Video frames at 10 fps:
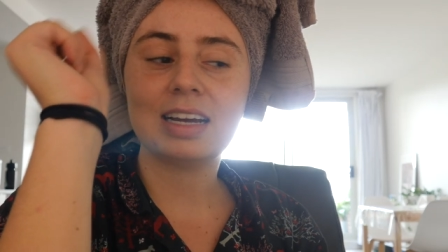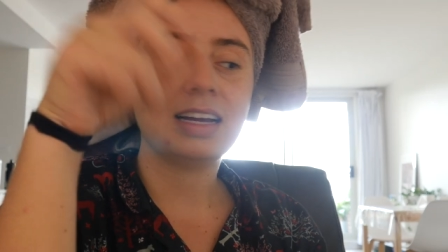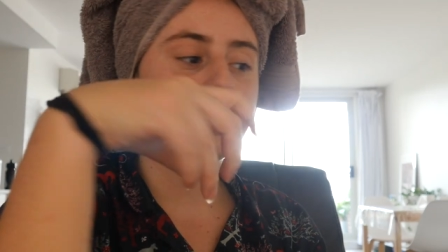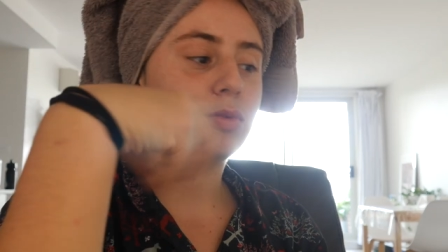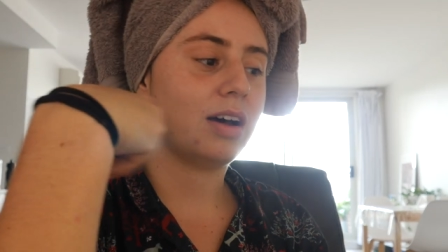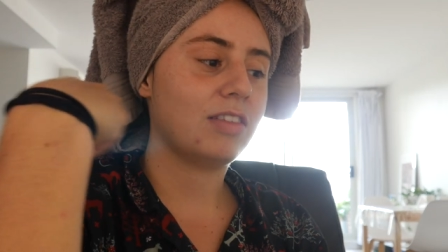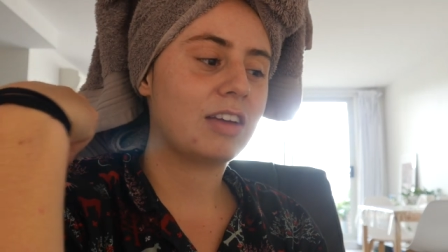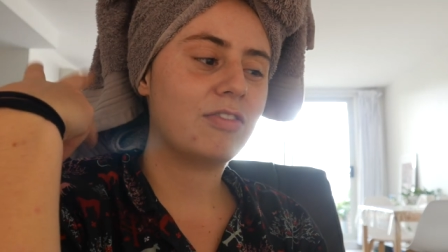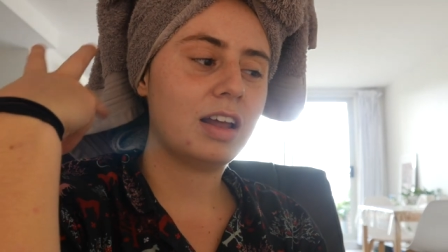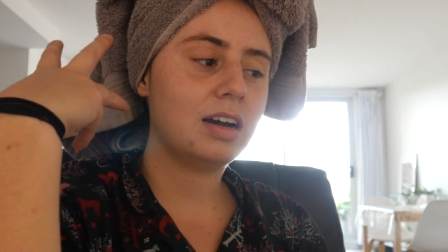Uh, it will have like
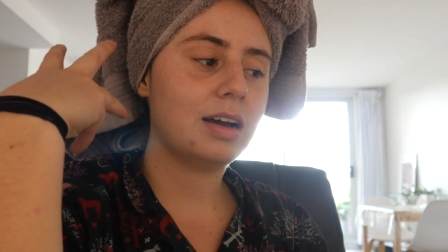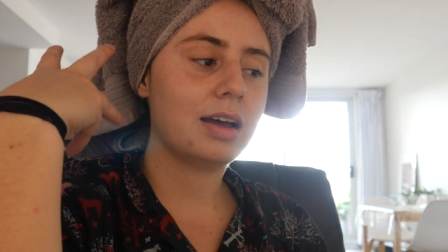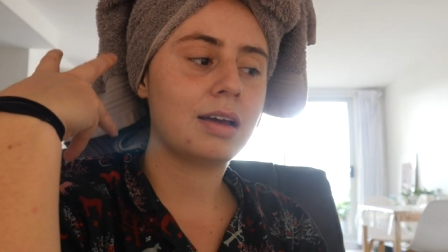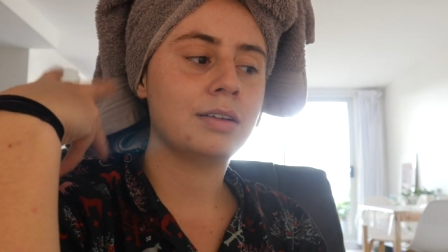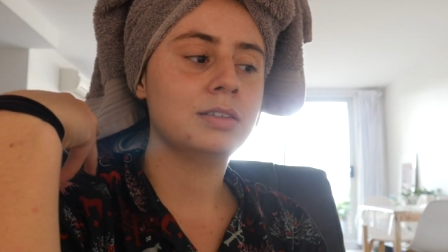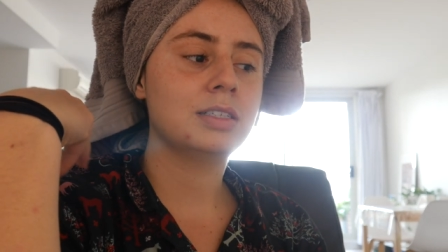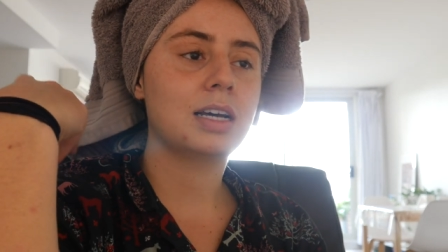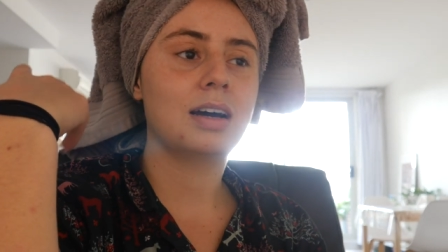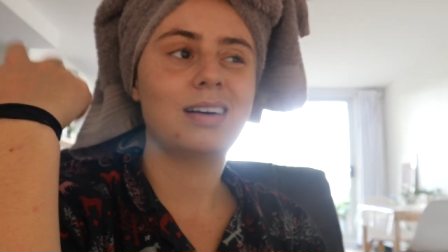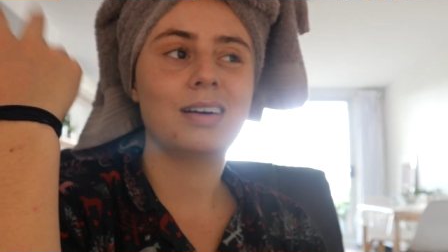feta and
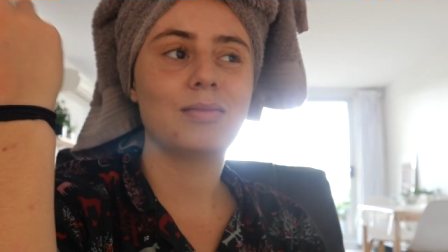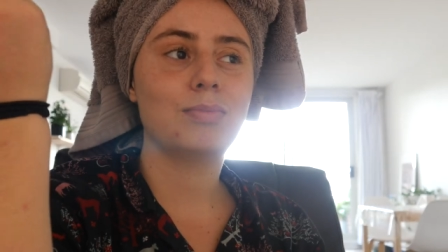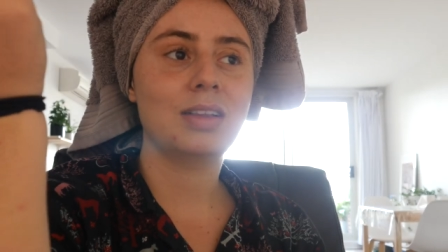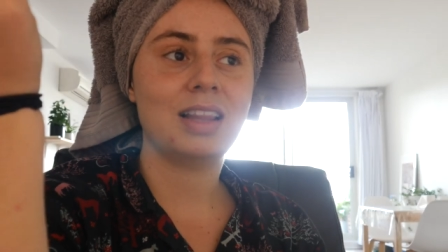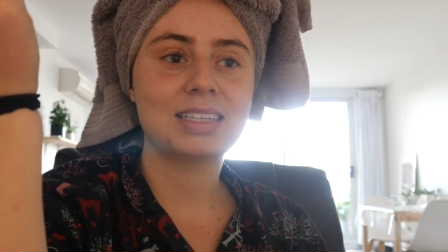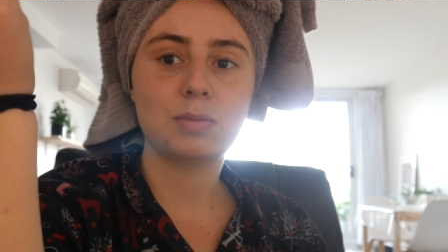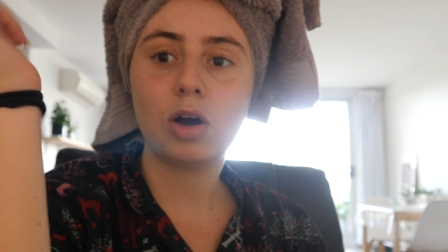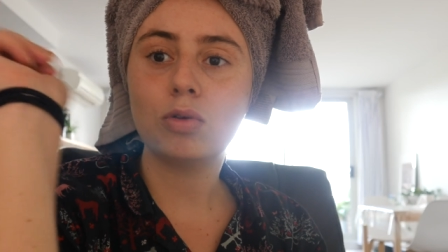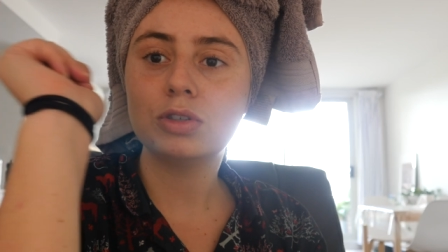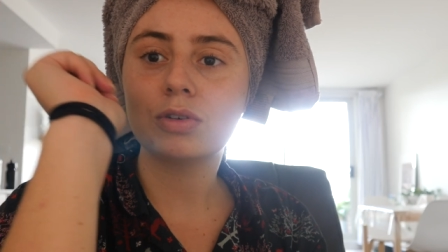uh, like some
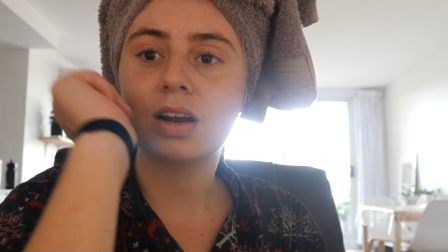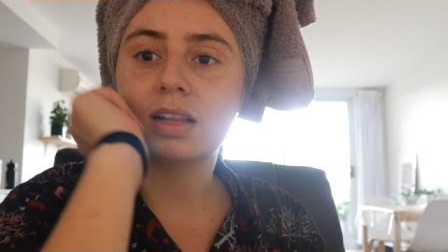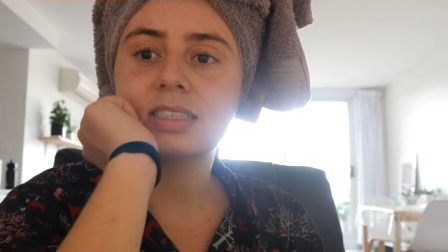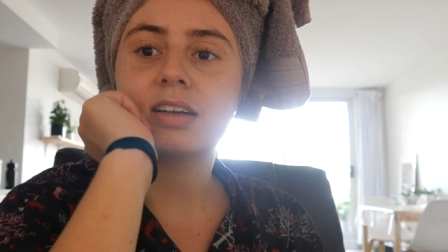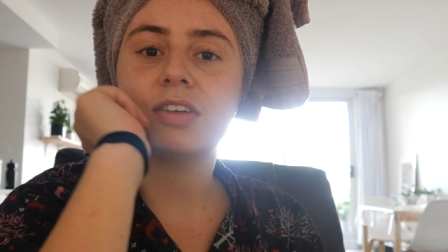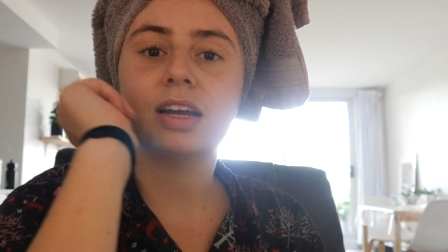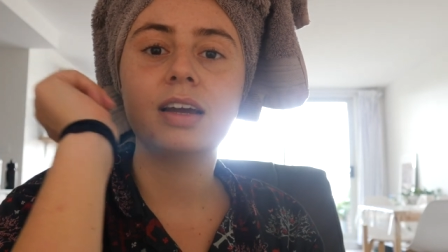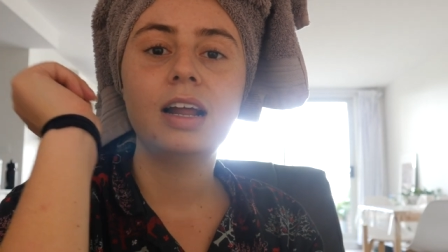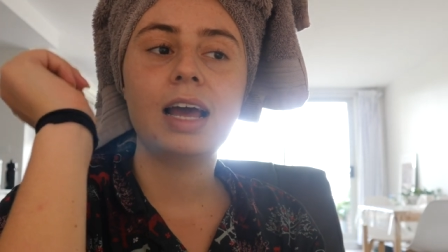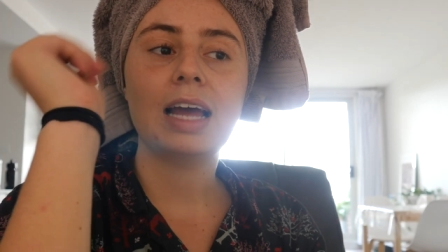coleslaw and other stuff in it.
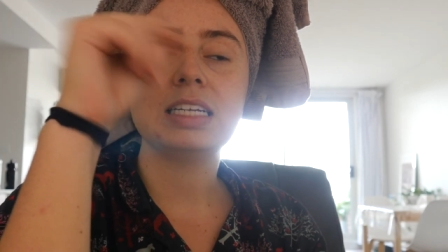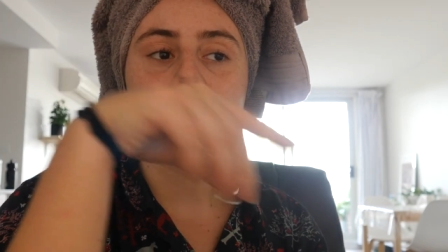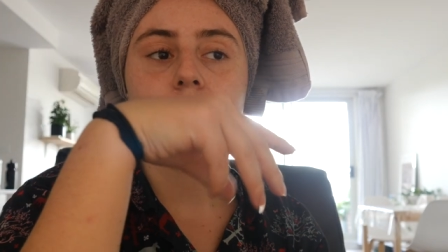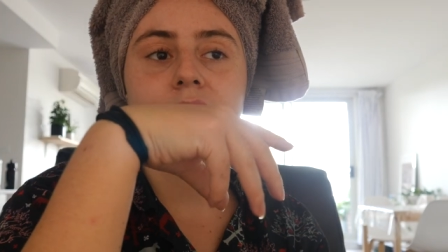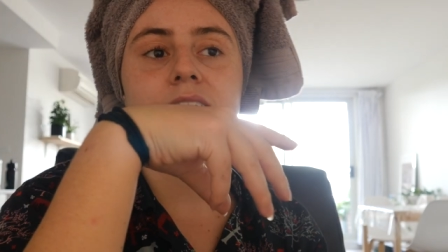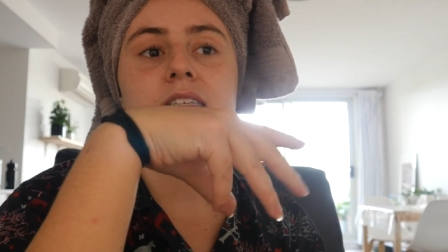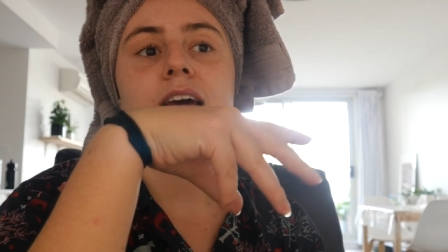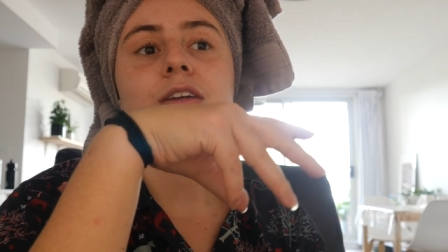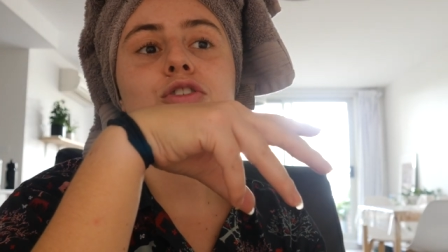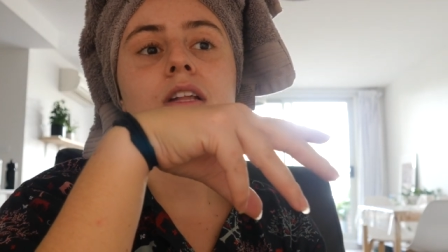And in Lewis's,
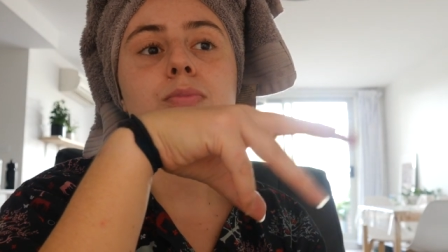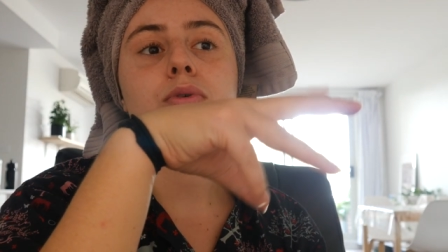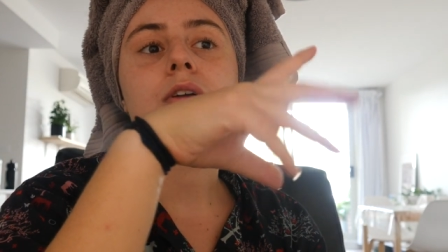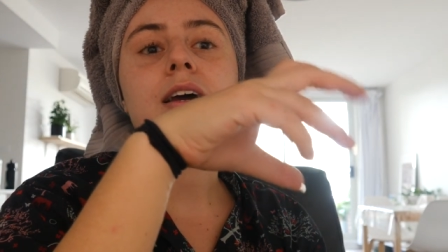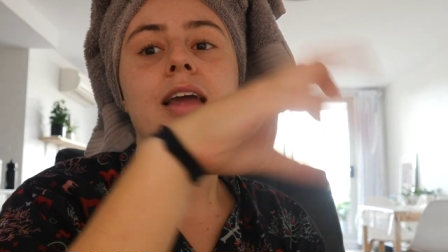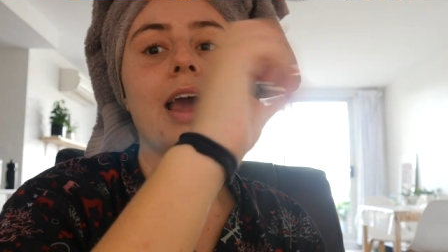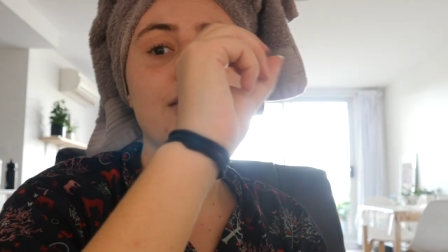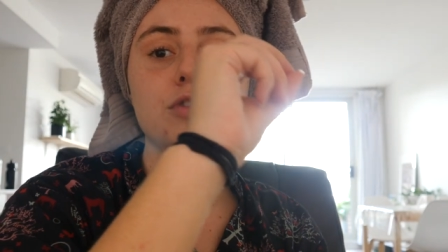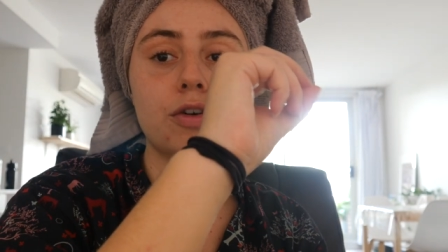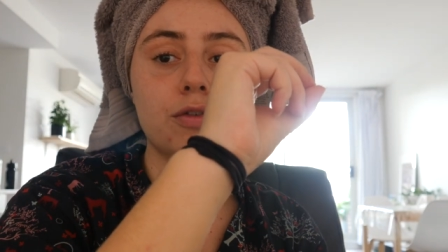I usually put a can
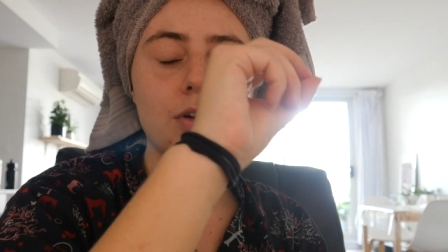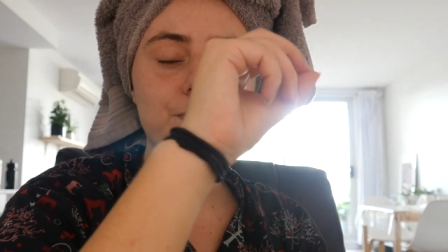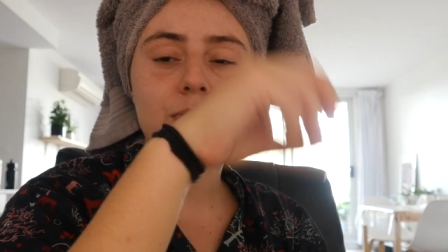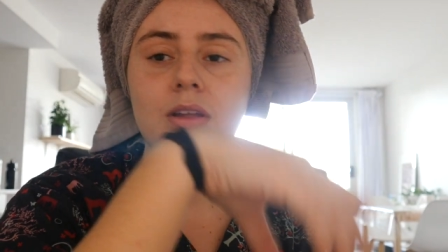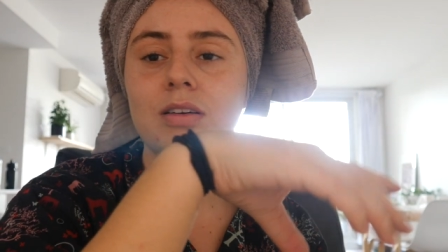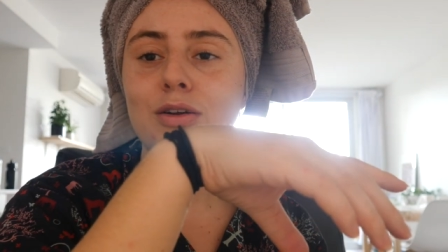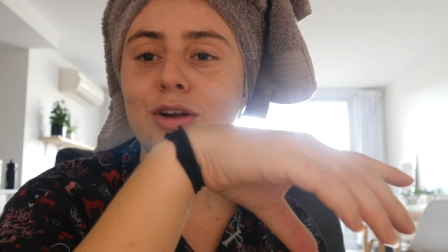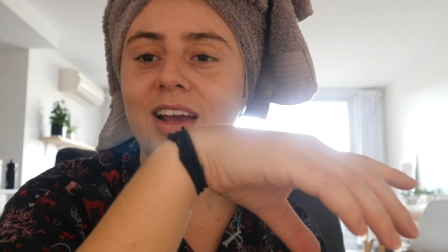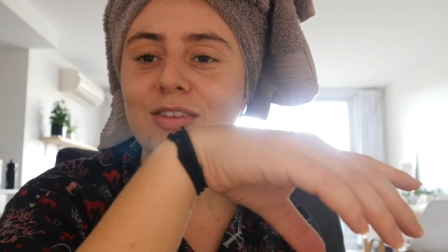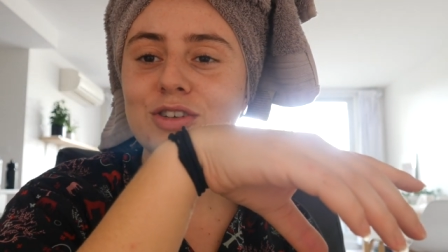of tofu, not
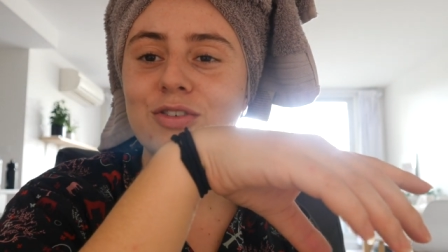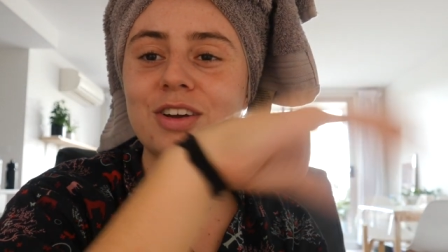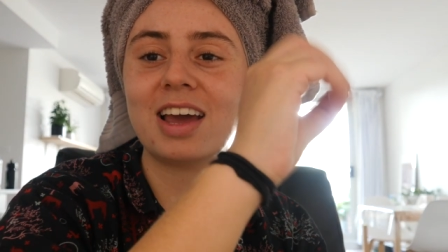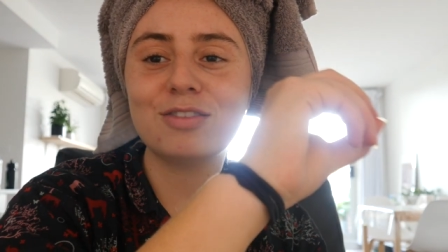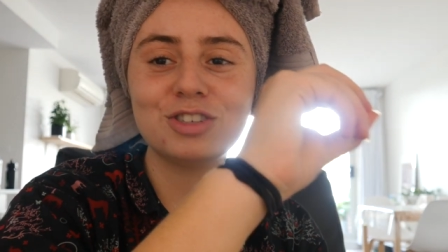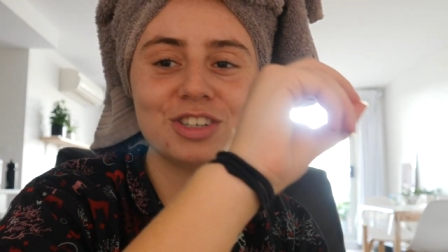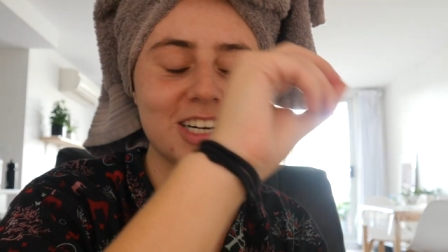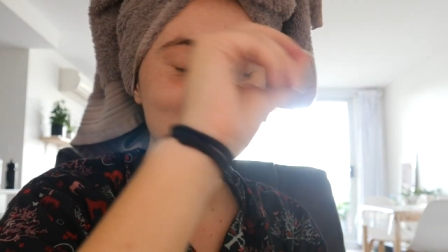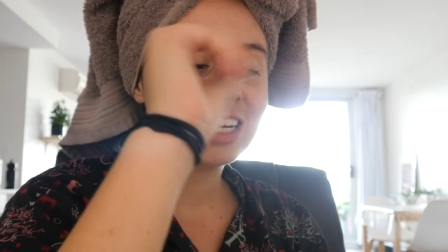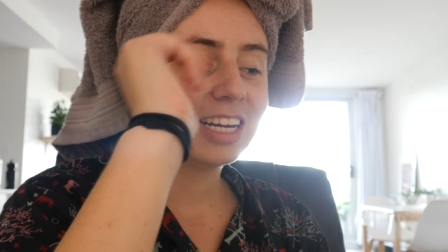a can of tofu, a can of tuna.